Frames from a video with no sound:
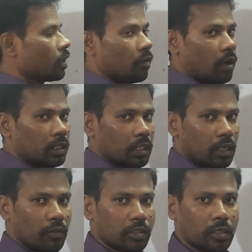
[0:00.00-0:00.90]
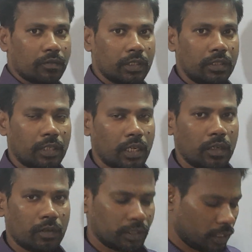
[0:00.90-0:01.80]
What is the reverse of this? Can
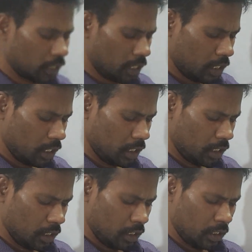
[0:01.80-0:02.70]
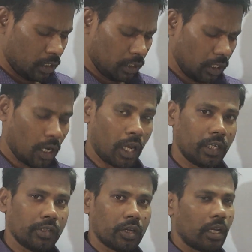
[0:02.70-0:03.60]
anyone say? The
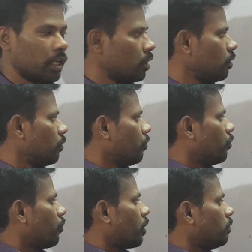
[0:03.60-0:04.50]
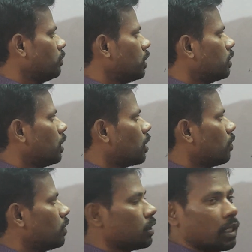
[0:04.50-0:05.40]
line joining from the center
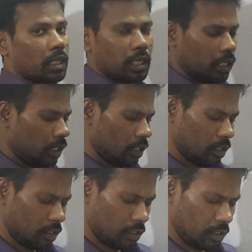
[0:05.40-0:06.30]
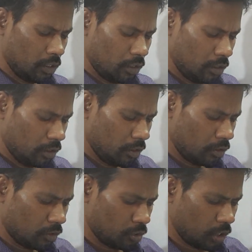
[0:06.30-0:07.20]
of the circle
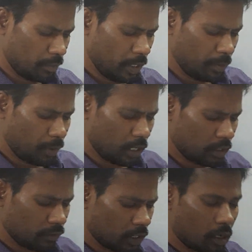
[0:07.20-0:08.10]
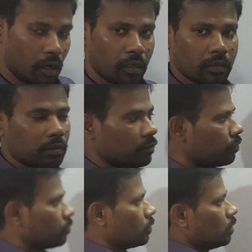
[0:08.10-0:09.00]
to the midpoint of the chord.
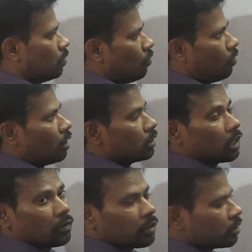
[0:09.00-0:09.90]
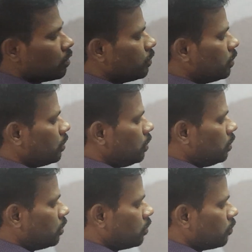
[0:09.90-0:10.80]
What is the reverse of this is?